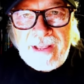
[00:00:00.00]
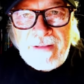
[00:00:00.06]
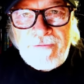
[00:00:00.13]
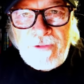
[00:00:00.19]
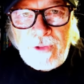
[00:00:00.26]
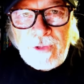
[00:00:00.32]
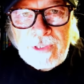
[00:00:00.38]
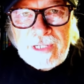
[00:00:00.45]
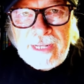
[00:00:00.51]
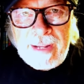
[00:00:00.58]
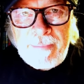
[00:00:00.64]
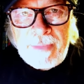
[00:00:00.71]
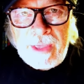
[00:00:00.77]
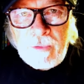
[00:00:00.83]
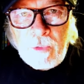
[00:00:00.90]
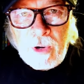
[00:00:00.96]
A full clip
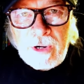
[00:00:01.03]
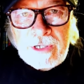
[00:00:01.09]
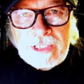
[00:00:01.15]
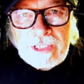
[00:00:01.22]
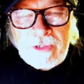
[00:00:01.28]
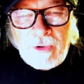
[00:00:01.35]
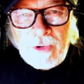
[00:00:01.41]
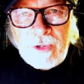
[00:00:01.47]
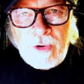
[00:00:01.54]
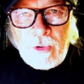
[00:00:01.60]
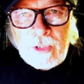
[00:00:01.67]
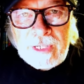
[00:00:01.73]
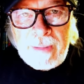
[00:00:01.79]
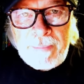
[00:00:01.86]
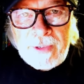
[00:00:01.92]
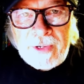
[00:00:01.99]
that works or no
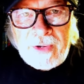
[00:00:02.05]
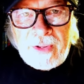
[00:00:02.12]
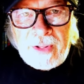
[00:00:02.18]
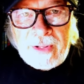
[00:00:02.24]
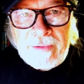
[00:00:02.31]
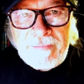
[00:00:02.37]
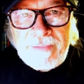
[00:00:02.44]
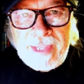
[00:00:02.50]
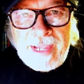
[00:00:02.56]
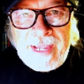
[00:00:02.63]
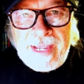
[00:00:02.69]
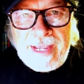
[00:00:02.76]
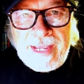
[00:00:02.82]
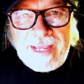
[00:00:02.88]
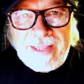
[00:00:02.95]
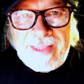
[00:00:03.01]
clip at all.
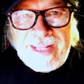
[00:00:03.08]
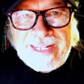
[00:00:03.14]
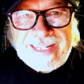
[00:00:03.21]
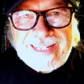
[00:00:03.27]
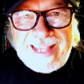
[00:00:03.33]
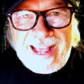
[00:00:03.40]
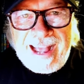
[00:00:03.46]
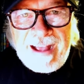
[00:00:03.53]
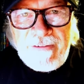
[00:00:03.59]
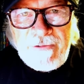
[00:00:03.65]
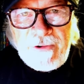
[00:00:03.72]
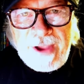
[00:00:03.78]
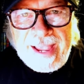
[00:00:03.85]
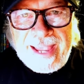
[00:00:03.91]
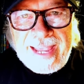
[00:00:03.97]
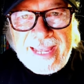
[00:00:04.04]
This
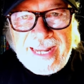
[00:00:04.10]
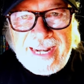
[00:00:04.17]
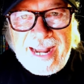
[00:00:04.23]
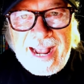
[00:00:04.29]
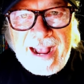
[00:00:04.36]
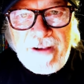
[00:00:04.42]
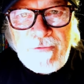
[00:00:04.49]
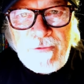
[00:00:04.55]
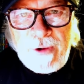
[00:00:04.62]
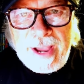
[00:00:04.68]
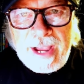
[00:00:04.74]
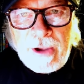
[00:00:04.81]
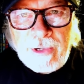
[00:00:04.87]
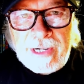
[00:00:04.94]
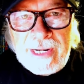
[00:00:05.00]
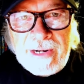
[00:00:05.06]
halfway in, halfway
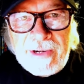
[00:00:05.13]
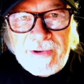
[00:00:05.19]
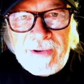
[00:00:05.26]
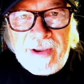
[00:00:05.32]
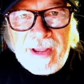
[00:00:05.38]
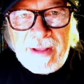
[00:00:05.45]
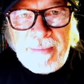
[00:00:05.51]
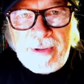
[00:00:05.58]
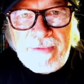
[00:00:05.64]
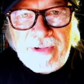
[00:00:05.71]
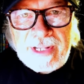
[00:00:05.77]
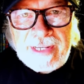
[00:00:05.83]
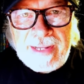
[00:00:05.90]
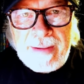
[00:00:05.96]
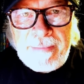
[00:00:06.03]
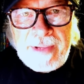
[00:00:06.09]
out little nub of a
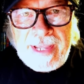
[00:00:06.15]
clip